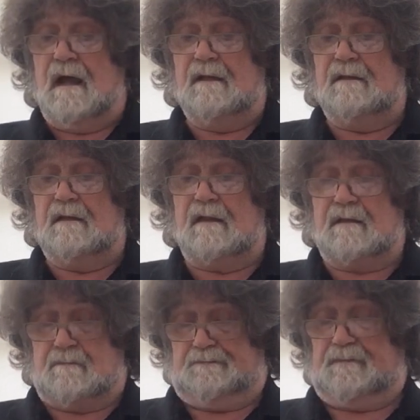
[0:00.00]
and
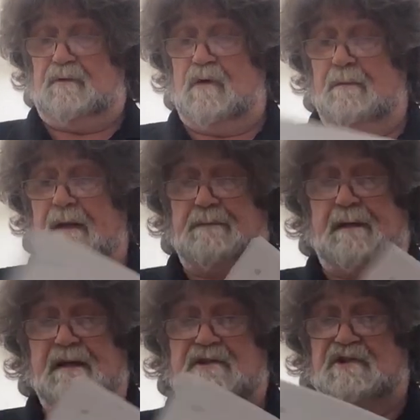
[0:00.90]
the Robeddie
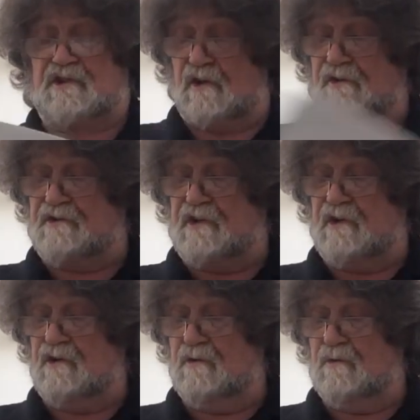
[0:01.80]
pages
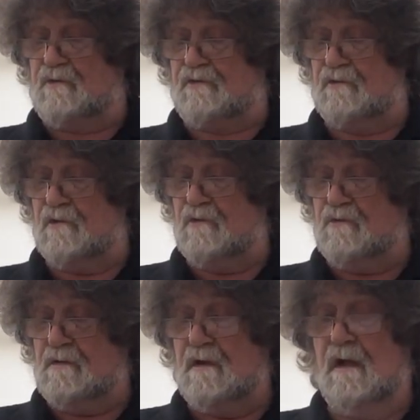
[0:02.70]
continue
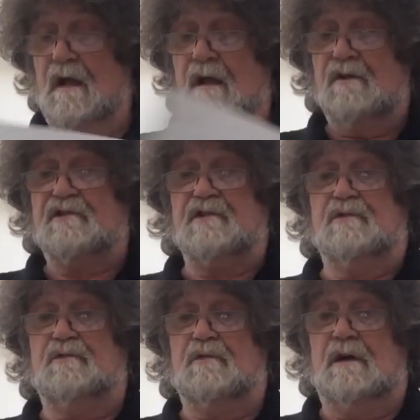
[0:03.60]
through
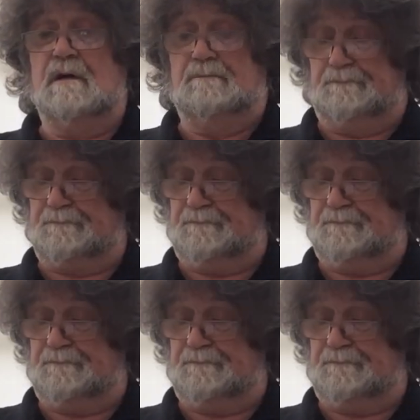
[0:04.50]
to